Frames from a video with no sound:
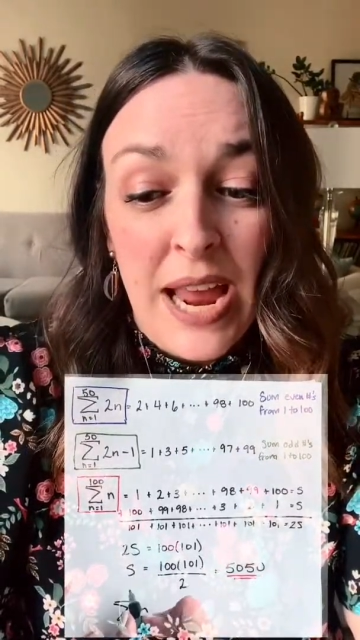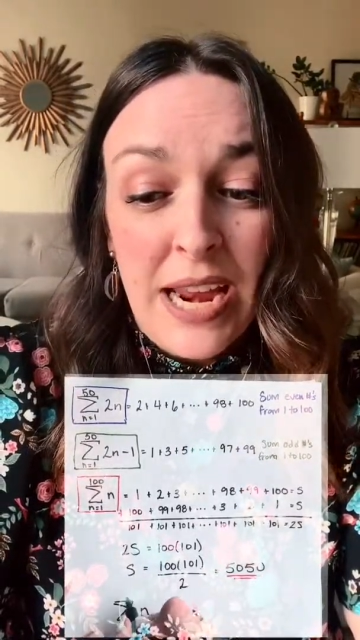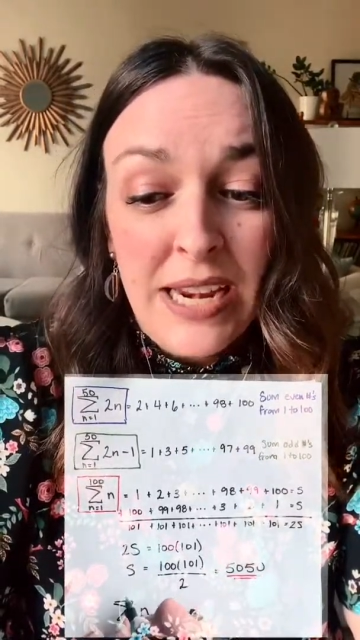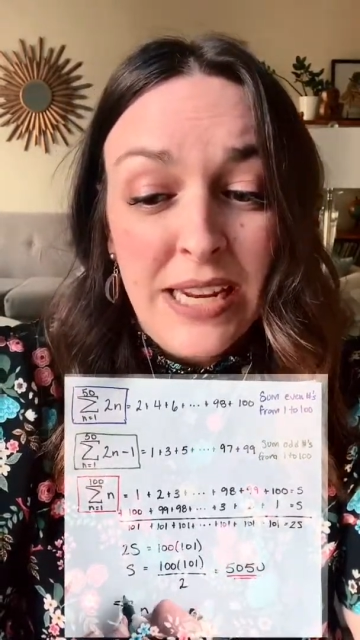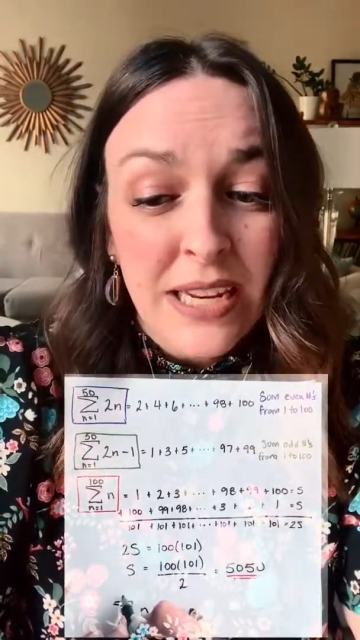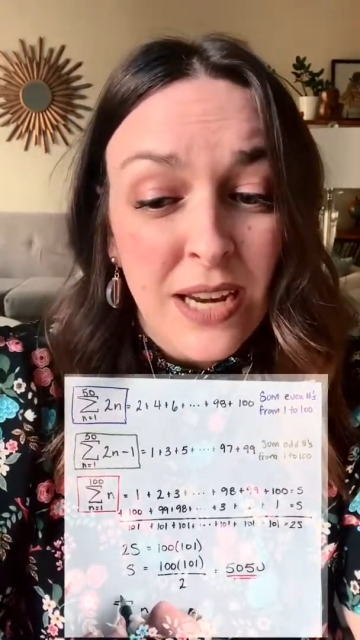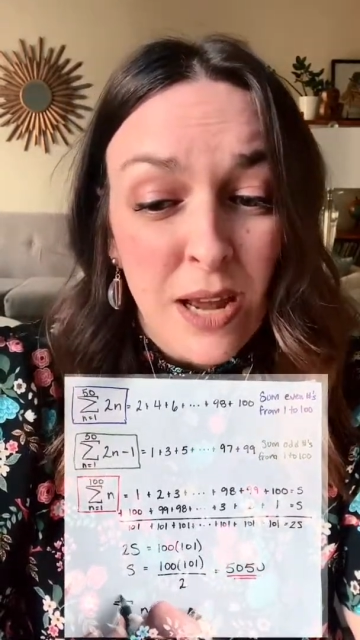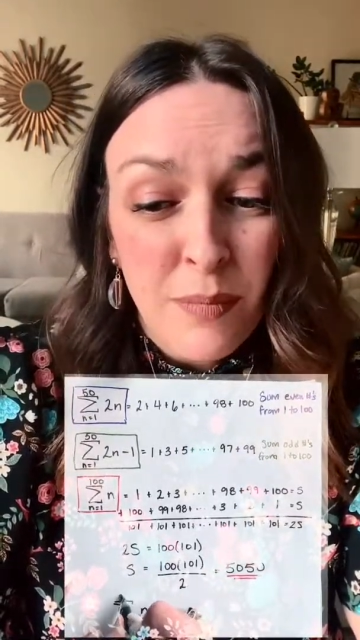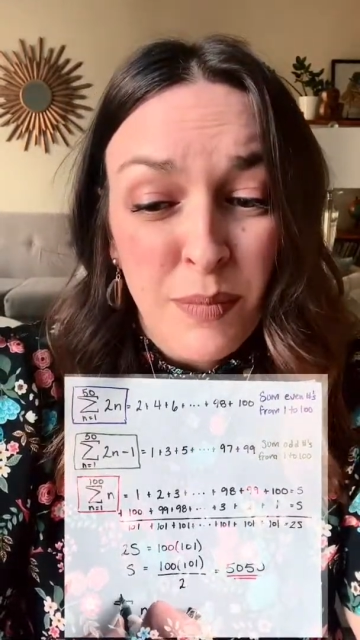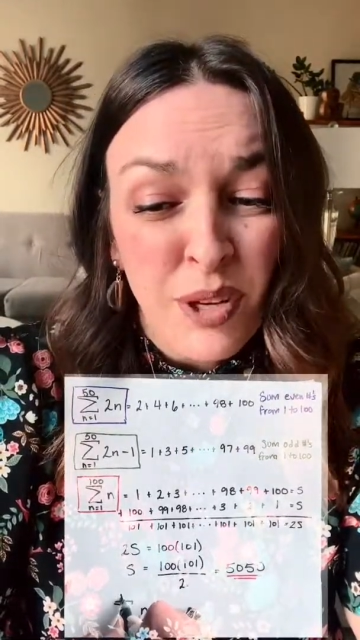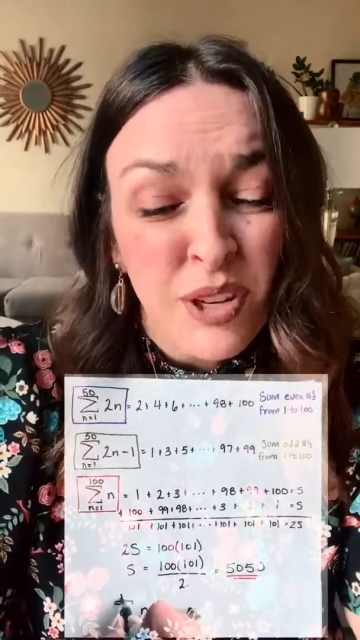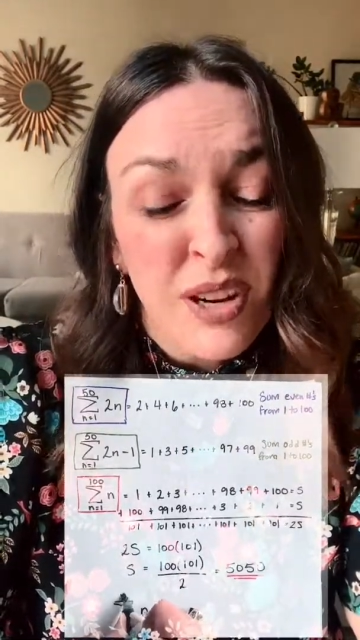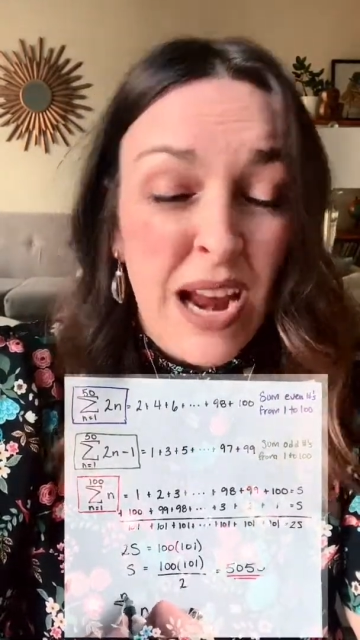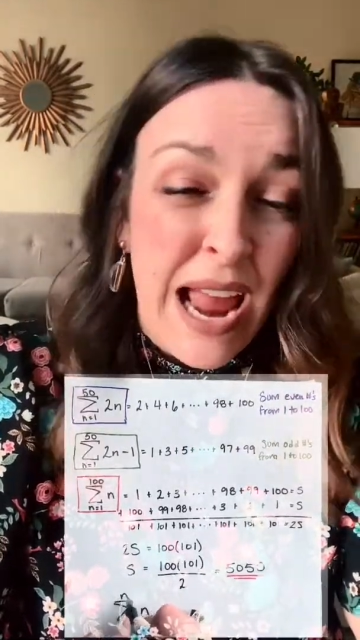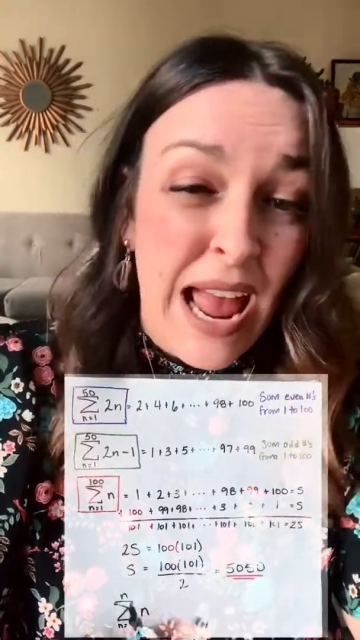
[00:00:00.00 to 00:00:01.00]
any
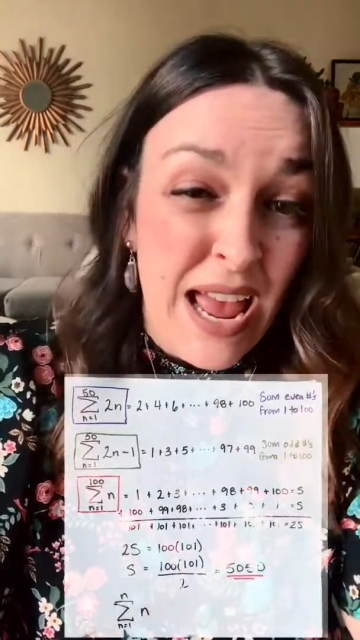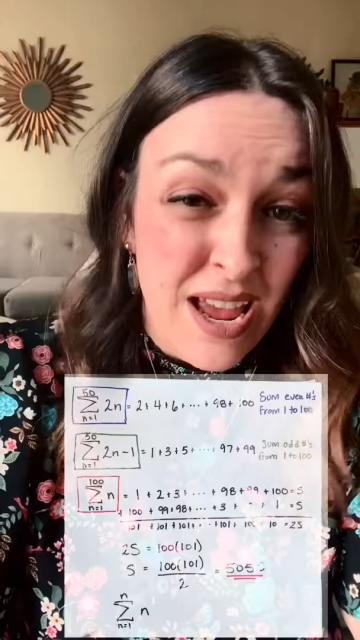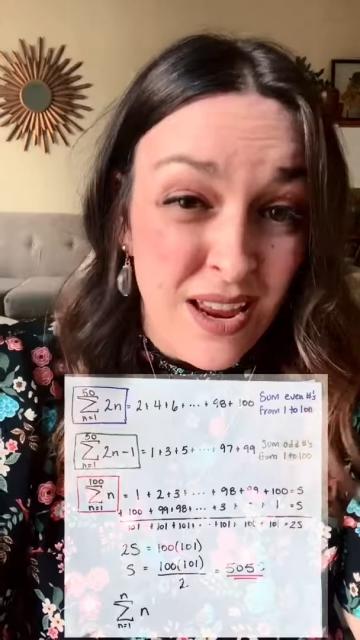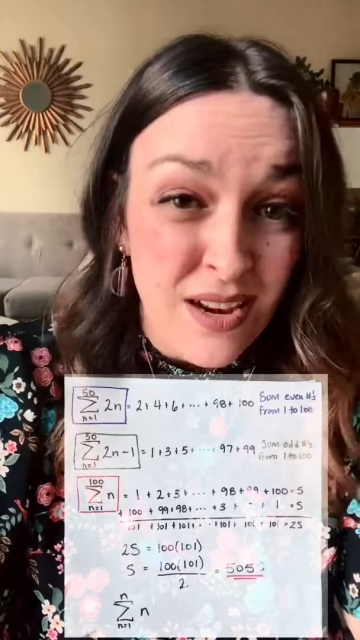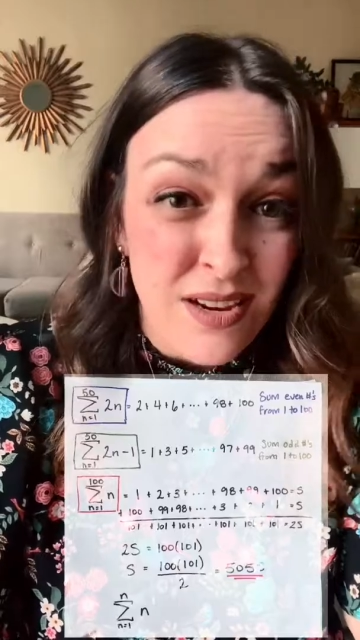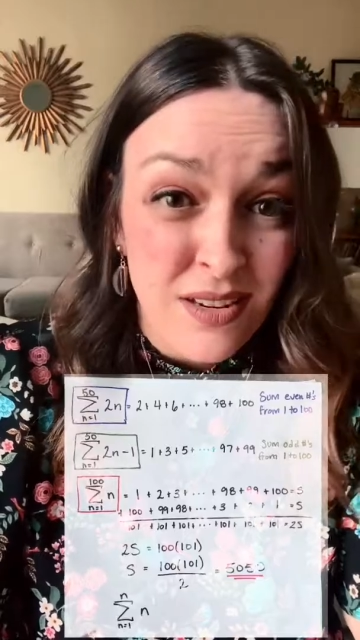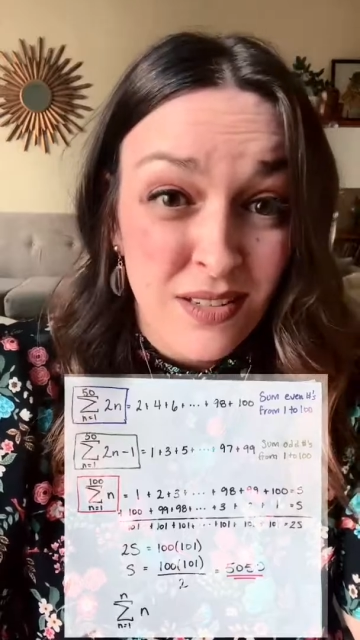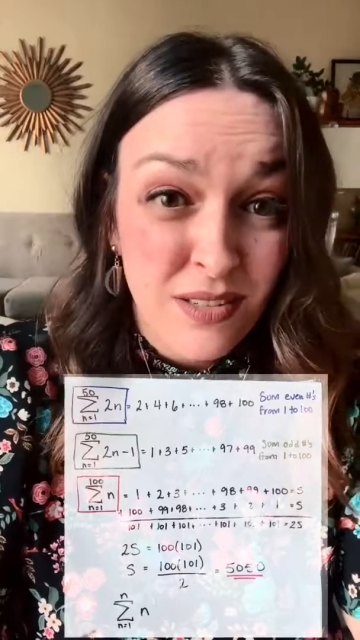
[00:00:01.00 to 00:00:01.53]
number n.